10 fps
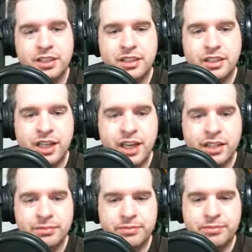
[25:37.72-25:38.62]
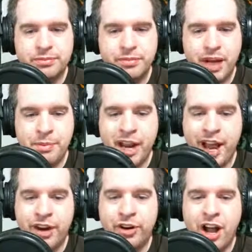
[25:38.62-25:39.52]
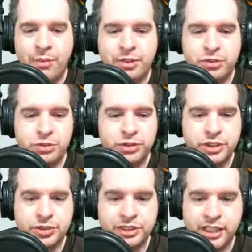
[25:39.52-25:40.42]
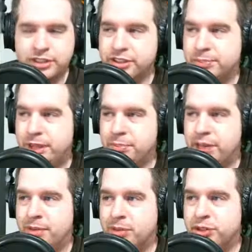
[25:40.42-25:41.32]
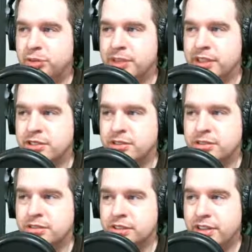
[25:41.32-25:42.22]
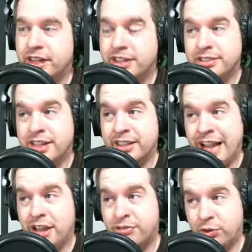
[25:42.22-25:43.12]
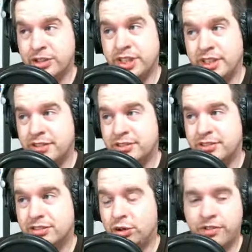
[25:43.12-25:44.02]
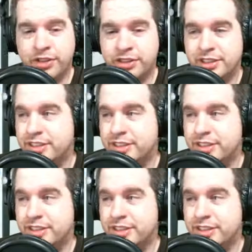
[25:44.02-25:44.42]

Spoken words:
I mean, I don't know how much school districts actually spend, but I'm assuming in California, or wherever this is,